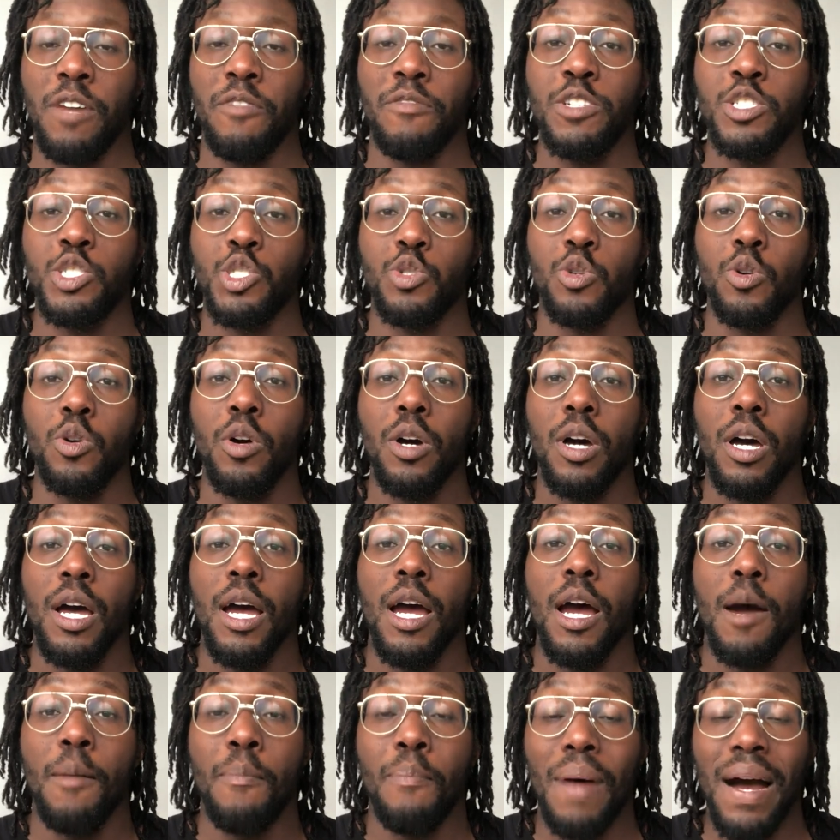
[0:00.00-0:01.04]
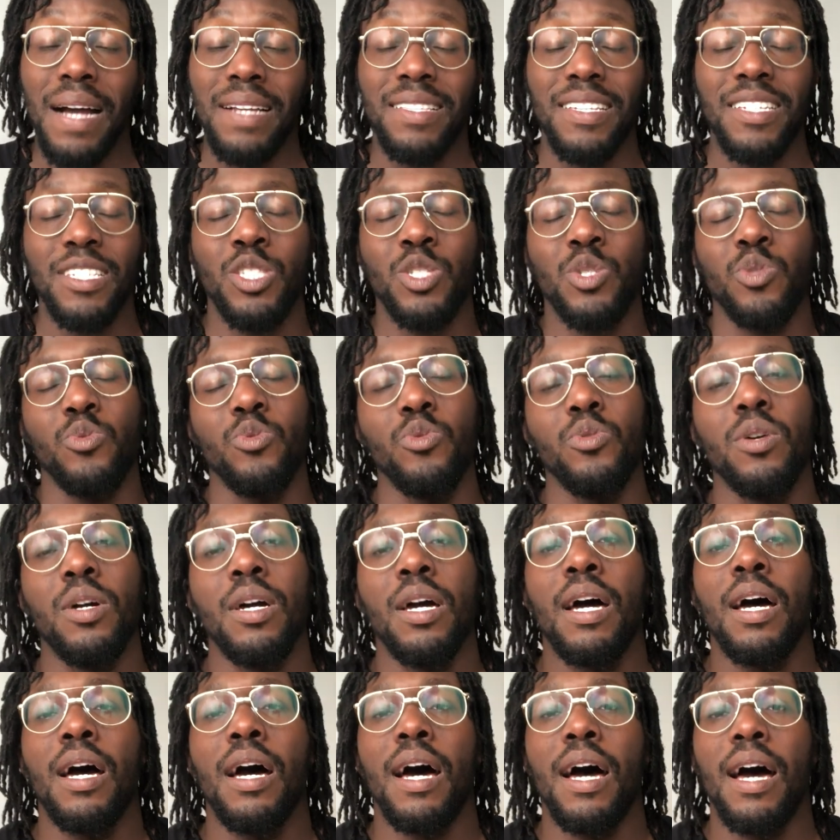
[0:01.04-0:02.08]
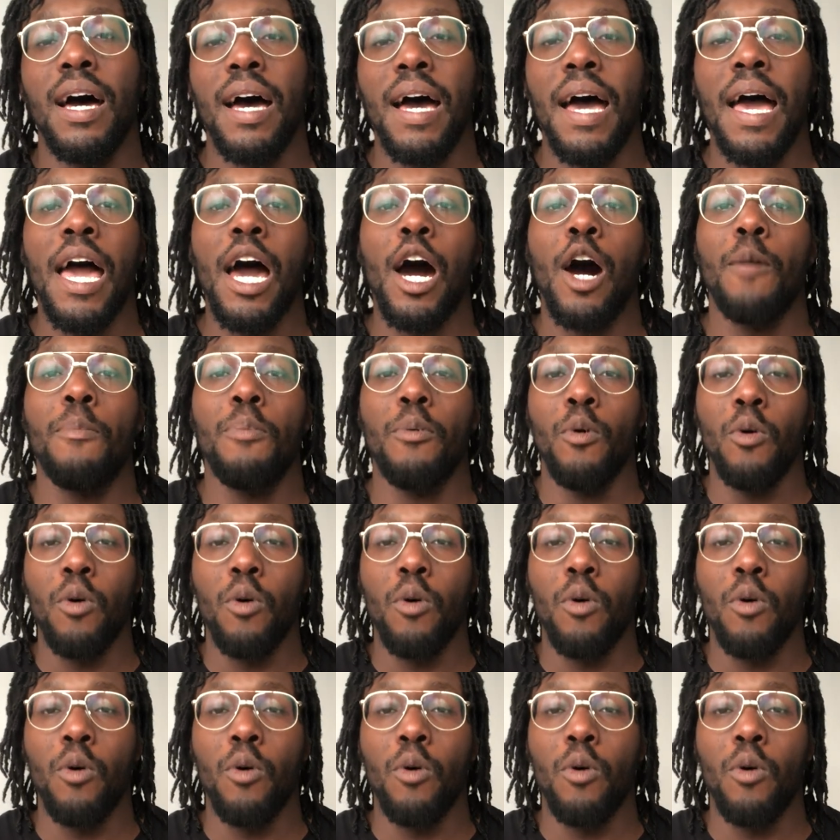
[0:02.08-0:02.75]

ritual, a practice to help